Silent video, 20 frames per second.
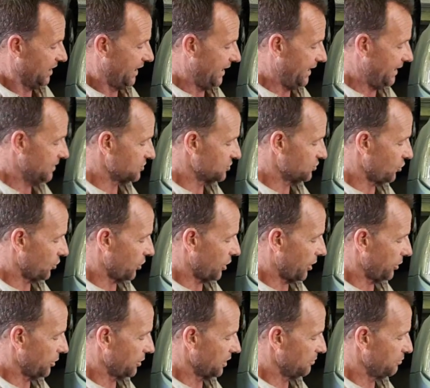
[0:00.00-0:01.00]
it's not
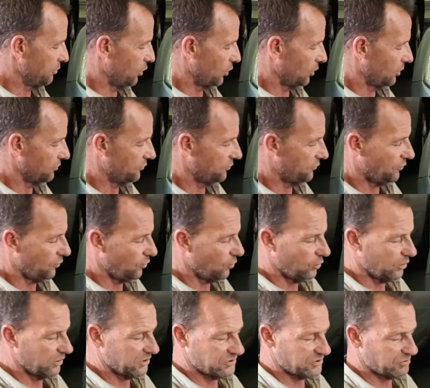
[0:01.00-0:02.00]
only pulling
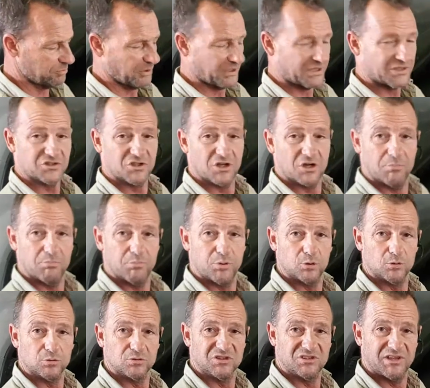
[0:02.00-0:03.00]
forwards, but it's going to
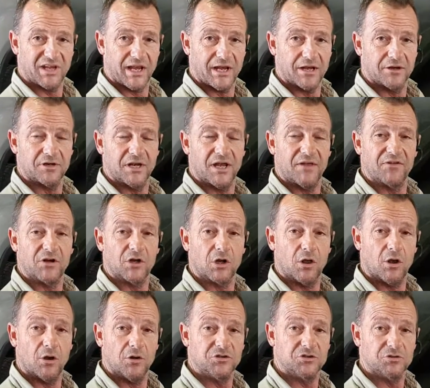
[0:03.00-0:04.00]
pull down, and the
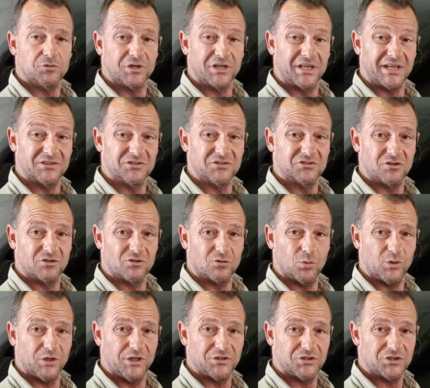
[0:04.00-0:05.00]
closer it gets to the
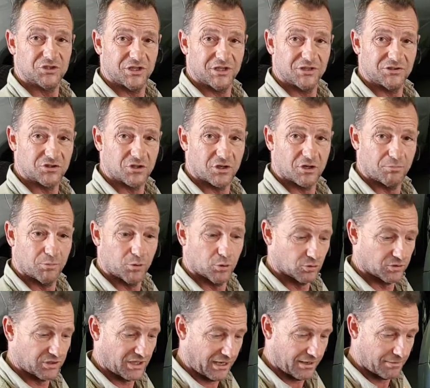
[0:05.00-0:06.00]
winch, it's going to pull
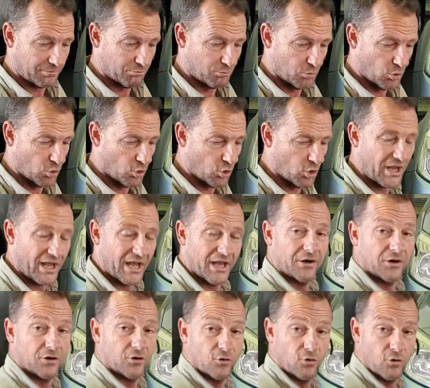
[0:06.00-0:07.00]
down more
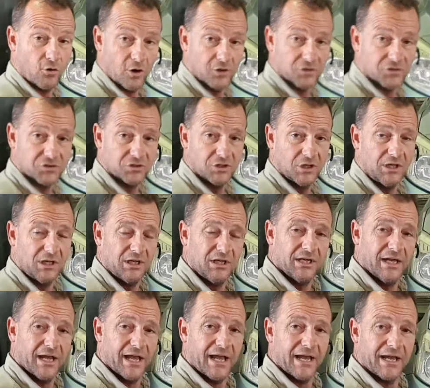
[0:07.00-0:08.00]
and across,
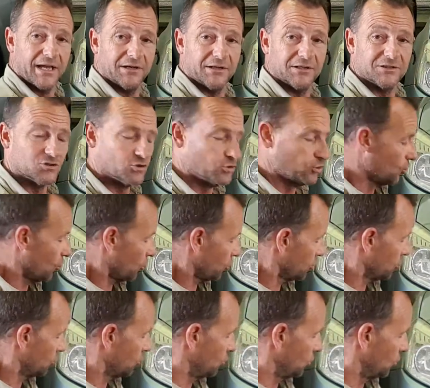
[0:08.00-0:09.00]
and it's not
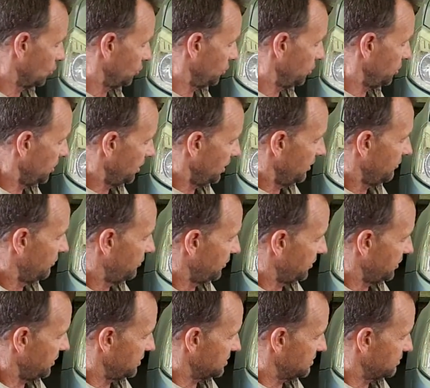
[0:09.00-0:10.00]
good for
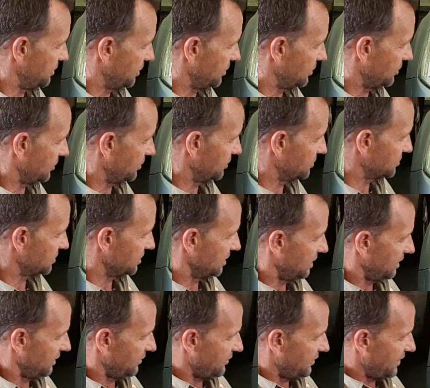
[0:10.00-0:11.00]
this, because
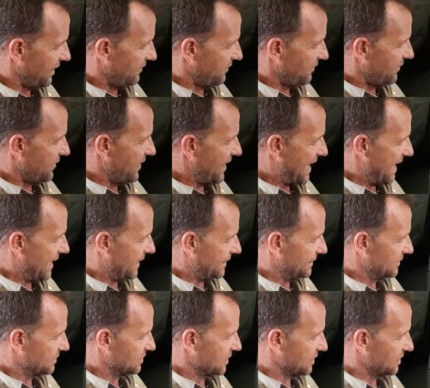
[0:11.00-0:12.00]
then that
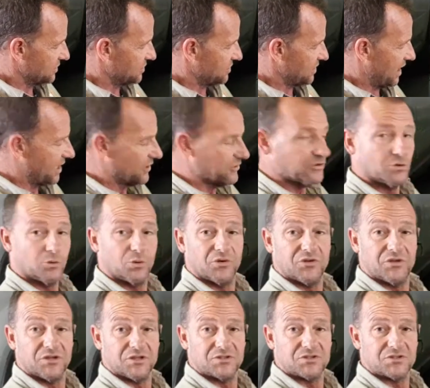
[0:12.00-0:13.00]
is going to start
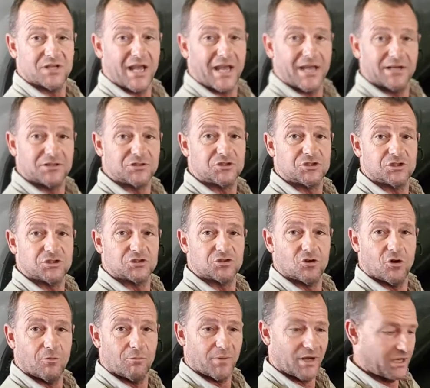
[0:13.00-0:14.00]
doing this, and it's just
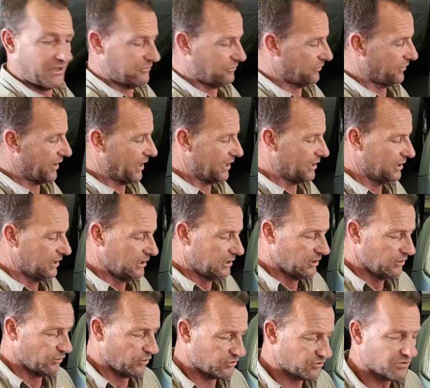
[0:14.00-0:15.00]
not made for that.
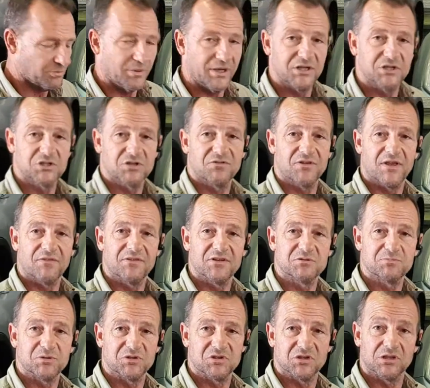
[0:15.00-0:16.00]
Not to mention that this
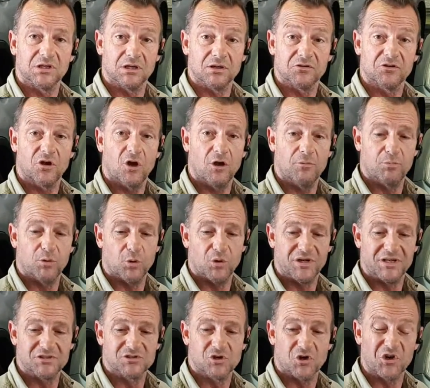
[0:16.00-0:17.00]
particular tow
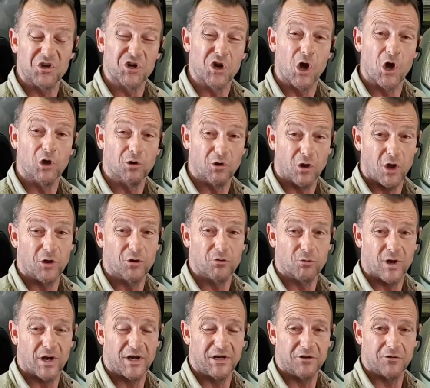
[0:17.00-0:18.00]
point has got no load
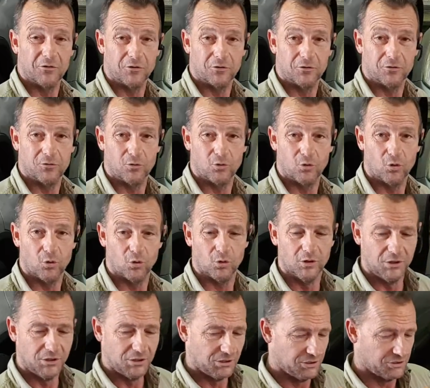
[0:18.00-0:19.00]
rating on it at
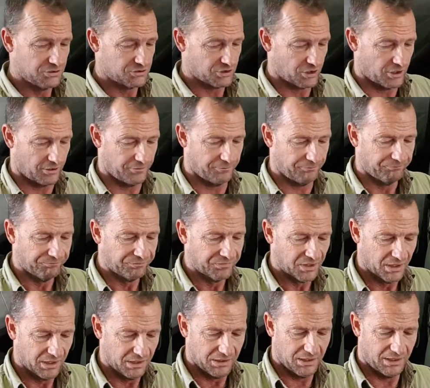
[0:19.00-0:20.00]
all. So
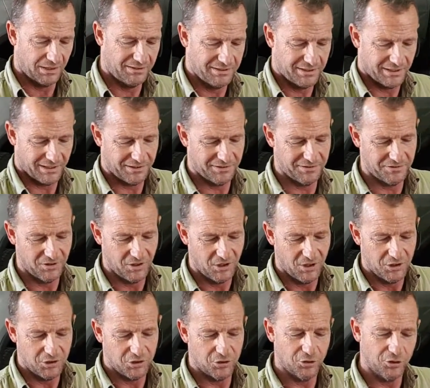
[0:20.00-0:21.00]

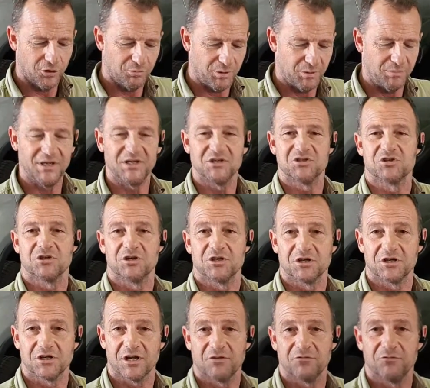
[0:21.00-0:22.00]
you heard me mention in
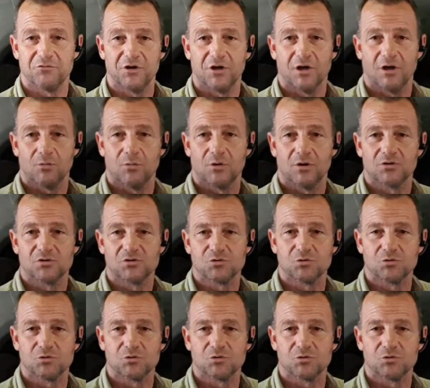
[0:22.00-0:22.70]
another video when I was